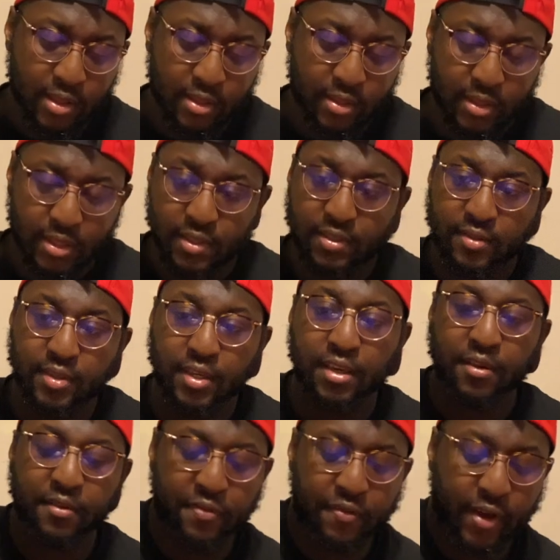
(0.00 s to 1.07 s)
Let's see
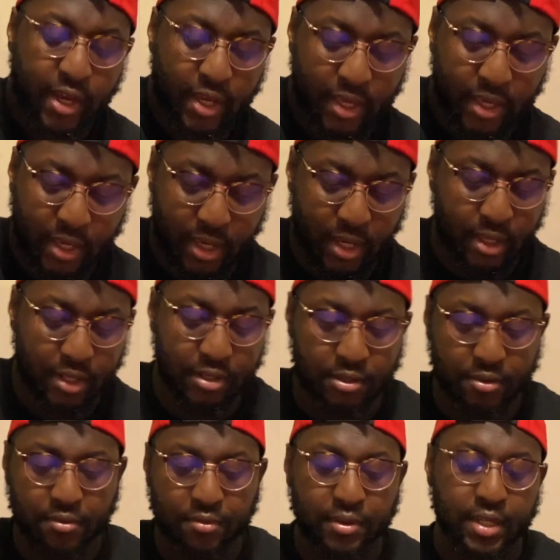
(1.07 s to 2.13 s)
if I can
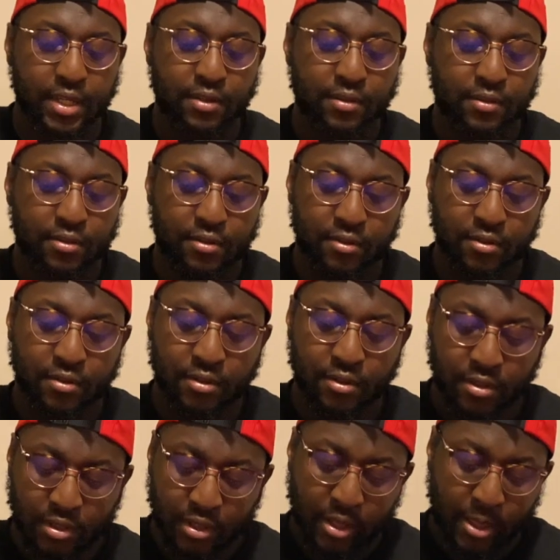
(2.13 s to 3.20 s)
do this.
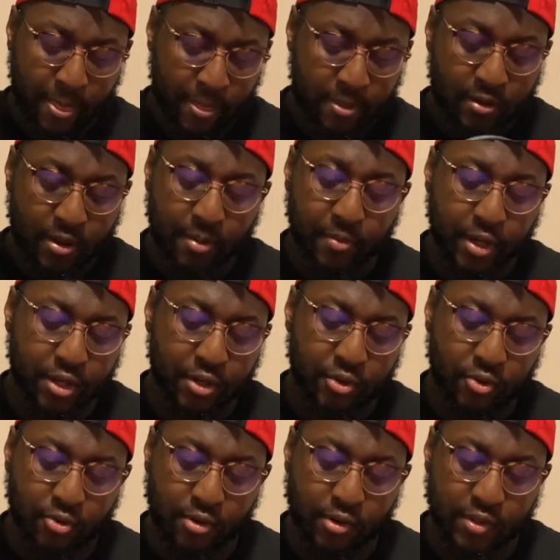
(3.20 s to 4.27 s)
I'm gonna do
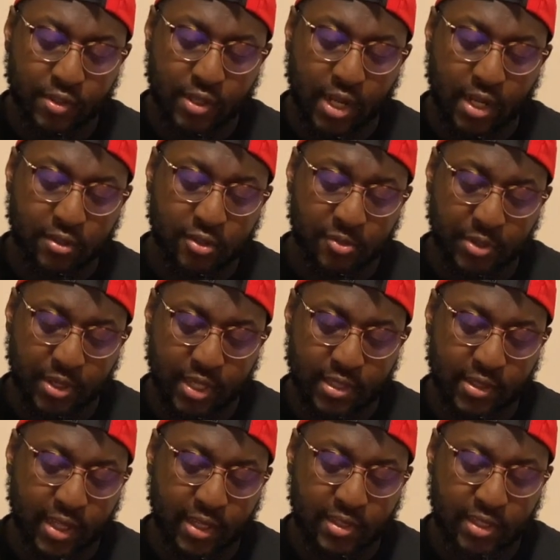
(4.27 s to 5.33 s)
horizontal because
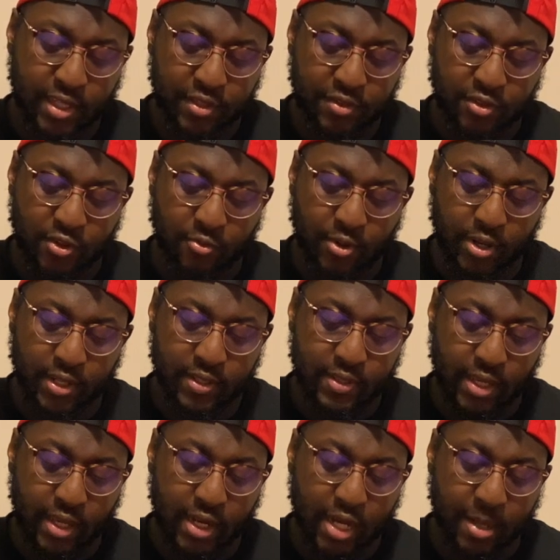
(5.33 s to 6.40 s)
that's the easier one to
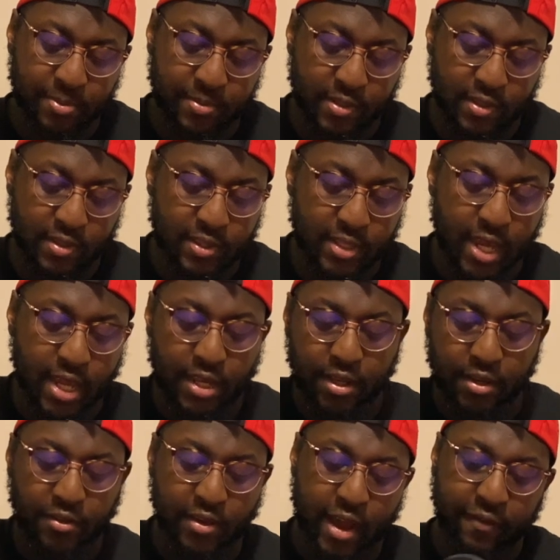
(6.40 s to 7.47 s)
set up. To stand it,
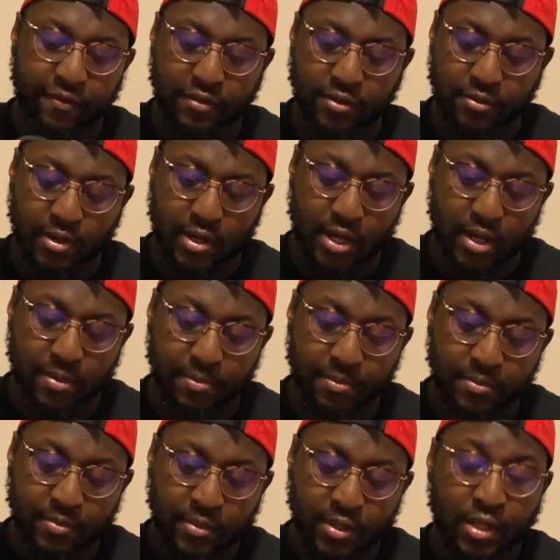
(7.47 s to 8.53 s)
you have to
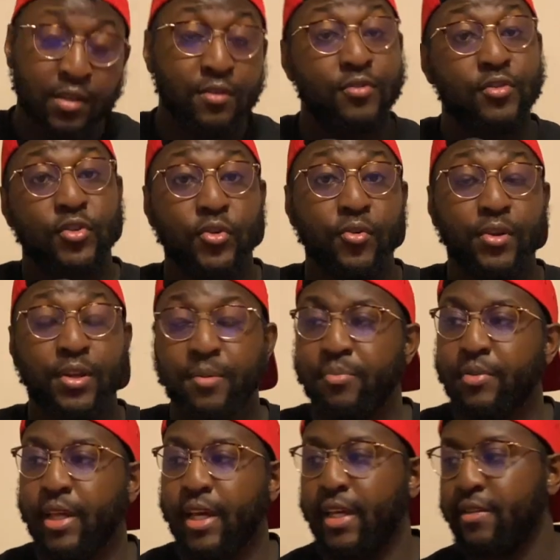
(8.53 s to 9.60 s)
screw it in
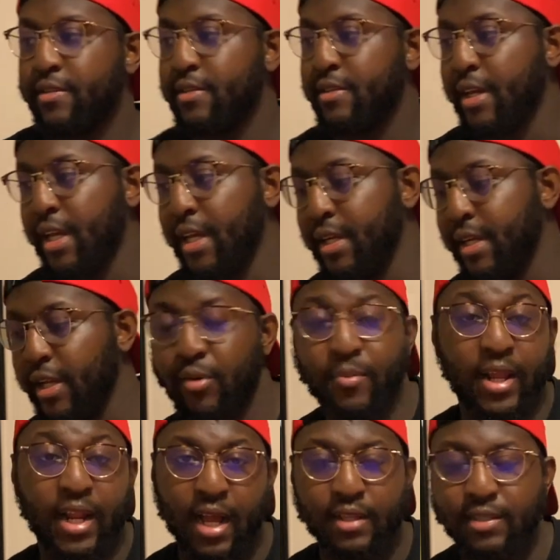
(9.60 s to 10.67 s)
place, and ain't
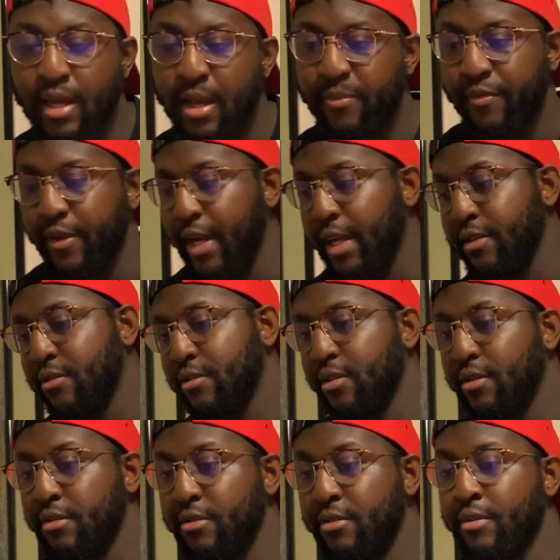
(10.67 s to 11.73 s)
nobody got time for that.
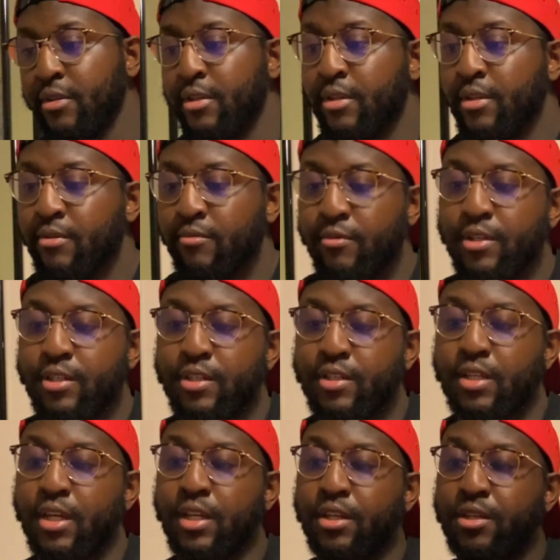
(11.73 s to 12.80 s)
So we're just
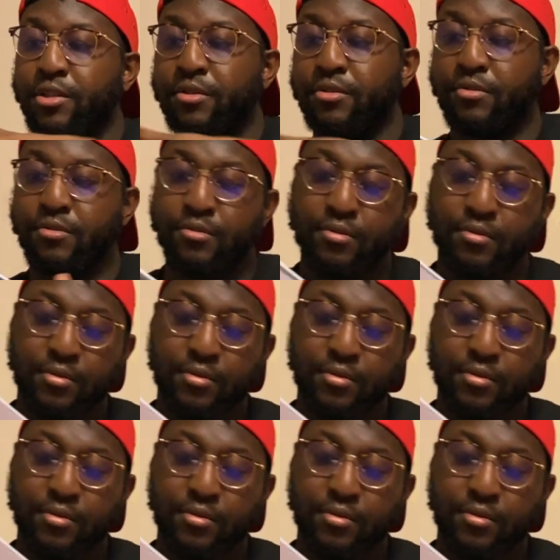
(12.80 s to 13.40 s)
gonna do